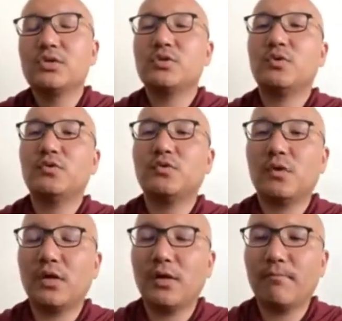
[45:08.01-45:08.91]
So
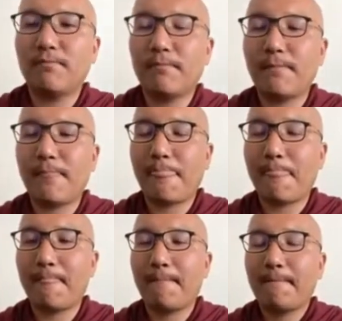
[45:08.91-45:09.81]
um,
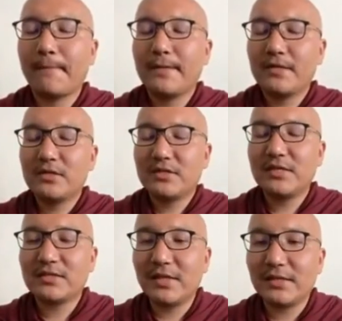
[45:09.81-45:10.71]

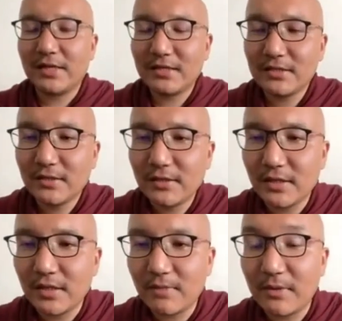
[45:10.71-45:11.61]
things like that.
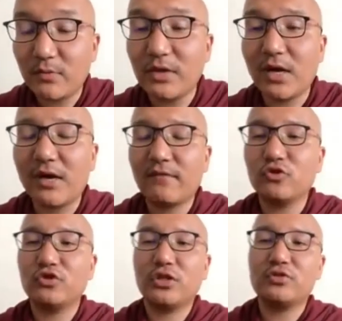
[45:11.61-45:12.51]
Uh, but we are
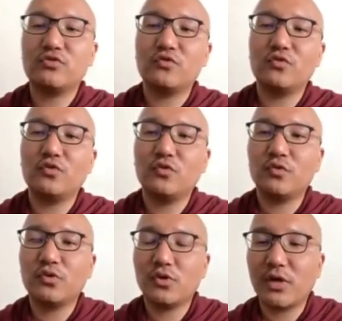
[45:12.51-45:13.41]
fortunate to
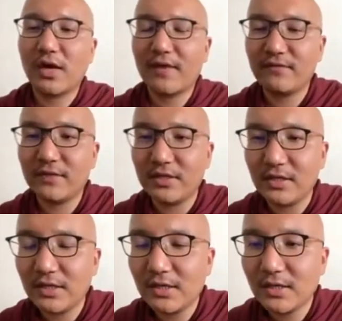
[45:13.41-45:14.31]
uh, have
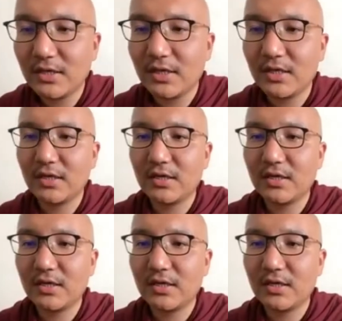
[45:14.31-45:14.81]
the uh,